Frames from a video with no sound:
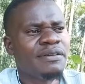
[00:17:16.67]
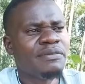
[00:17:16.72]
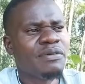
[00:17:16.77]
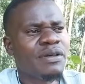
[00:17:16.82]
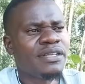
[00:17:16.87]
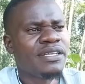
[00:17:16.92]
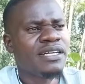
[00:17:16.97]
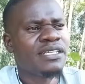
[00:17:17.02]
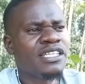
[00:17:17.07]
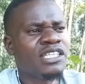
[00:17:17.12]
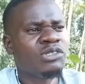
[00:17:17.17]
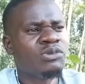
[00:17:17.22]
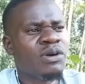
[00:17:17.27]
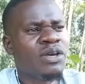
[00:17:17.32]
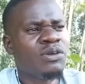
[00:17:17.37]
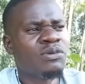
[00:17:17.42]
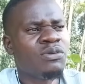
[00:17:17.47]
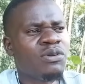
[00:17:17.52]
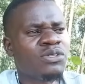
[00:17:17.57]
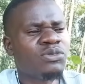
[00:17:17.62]
and that is why
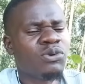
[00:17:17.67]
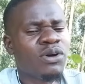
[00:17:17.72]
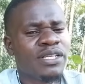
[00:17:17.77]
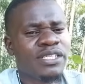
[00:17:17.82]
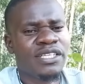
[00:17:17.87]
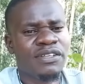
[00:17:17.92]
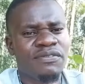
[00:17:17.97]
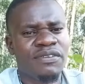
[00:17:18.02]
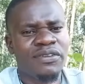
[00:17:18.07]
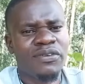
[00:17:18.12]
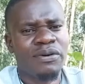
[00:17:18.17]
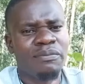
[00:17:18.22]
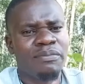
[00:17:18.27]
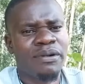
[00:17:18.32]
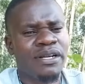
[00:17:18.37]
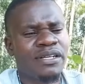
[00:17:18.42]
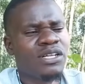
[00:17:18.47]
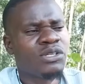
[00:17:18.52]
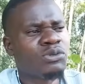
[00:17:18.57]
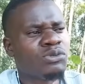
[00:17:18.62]
you don't want even our
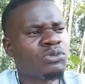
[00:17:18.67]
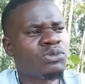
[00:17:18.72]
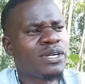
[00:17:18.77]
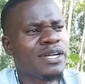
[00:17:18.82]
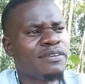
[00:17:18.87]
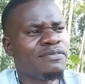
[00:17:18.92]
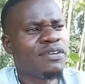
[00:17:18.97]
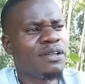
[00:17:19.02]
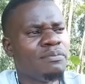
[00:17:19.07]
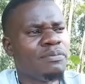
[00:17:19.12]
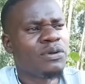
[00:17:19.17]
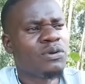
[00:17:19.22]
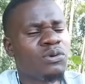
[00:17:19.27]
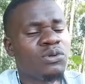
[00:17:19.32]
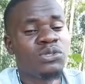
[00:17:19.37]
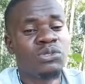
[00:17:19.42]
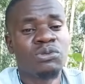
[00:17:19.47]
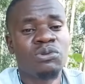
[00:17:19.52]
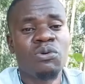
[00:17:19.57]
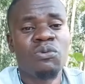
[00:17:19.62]
brother to travel
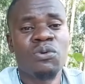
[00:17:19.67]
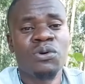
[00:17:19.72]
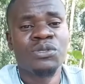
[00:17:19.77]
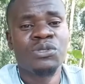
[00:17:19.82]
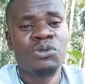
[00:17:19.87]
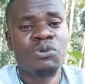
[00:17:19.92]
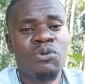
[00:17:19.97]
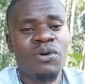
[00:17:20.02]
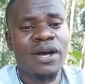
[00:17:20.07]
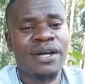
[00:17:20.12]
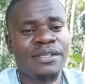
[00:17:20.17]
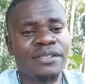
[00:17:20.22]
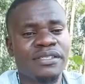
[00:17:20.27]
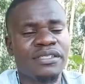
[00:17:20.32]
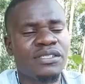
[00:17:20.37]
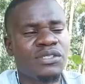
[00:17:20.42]
because you know what you want.